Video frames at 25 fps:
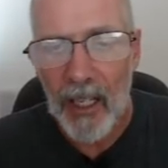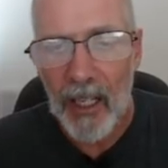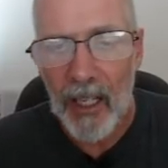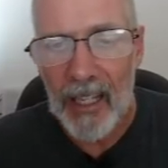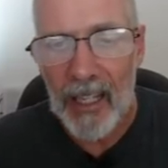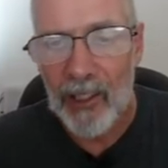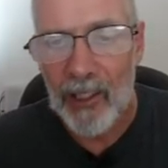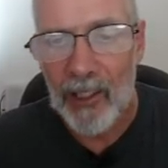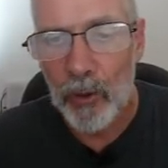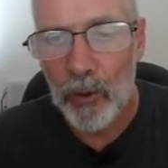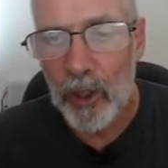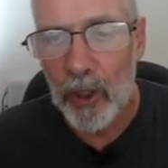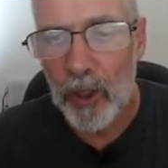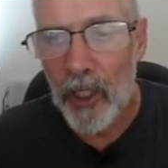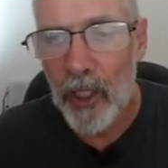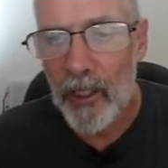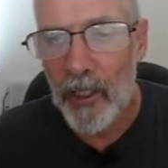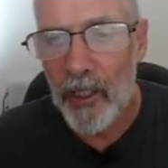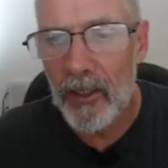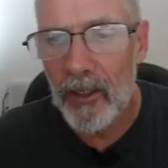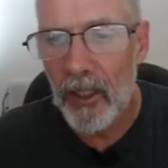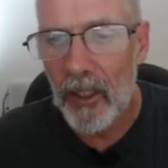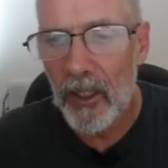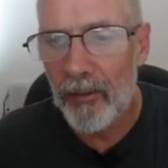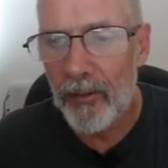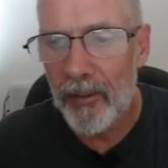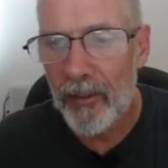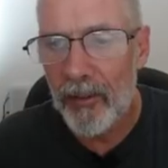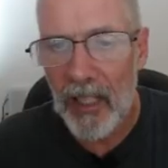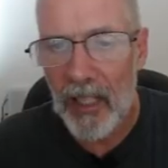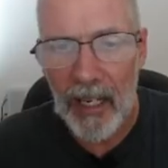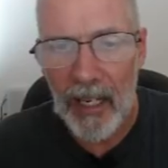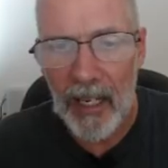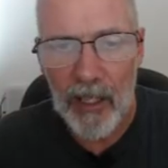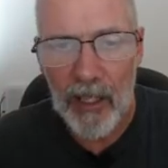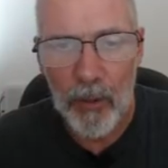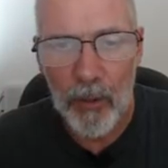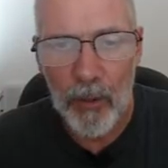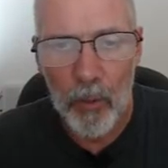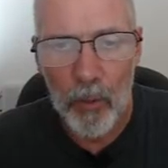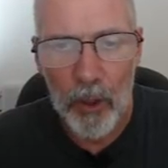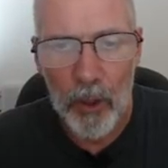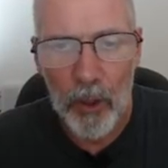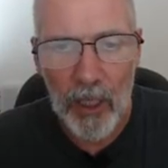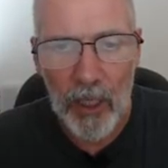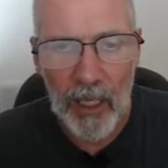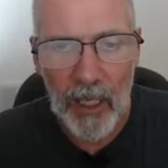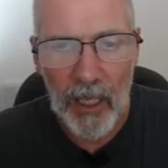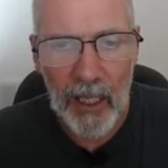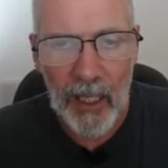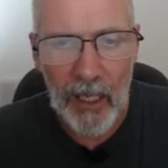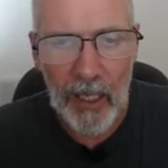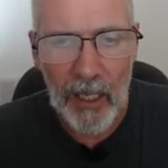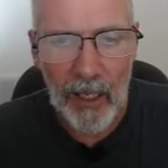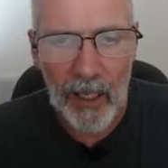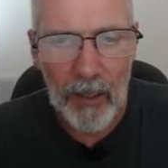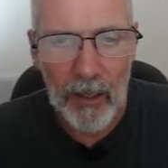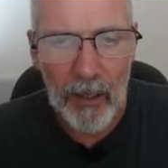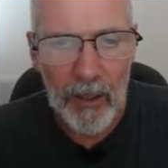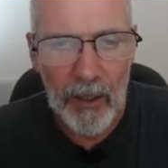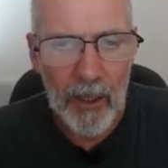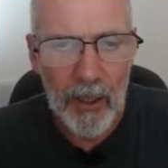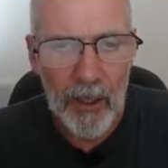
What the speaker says: An alternative that you would hear